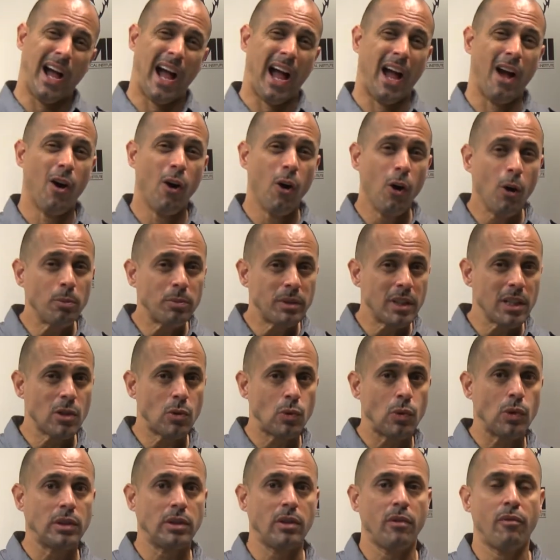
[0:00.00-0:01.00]
I hope this
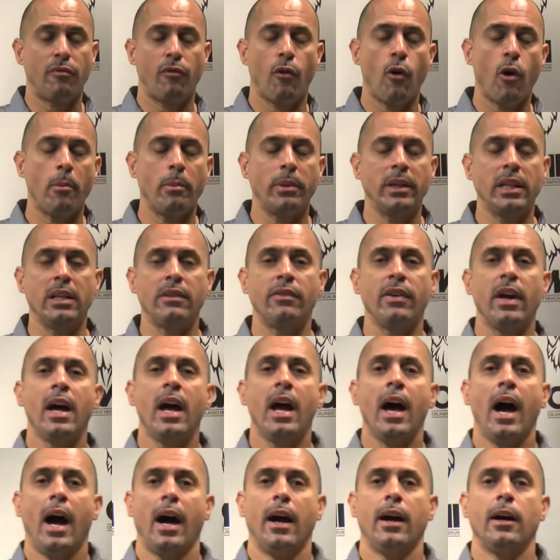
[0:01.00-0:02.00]
was informative.
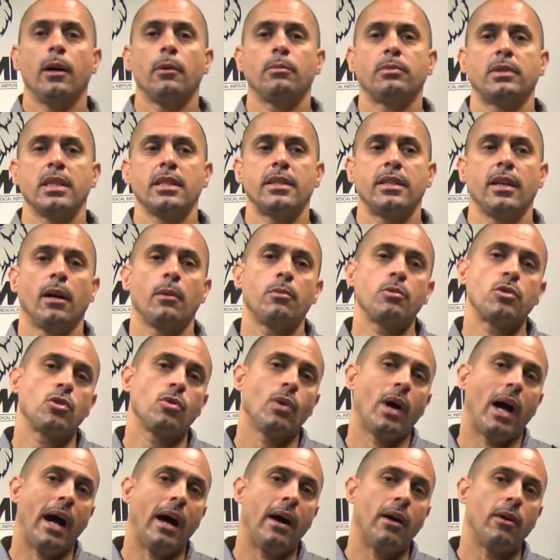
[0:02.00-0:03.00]
I hope this helps you
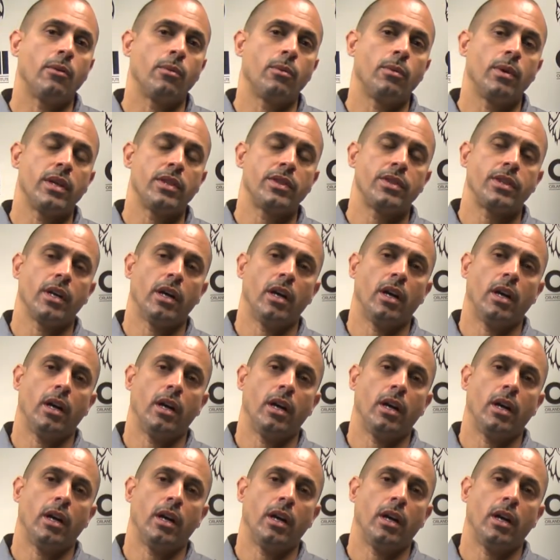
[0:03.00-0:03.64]
out with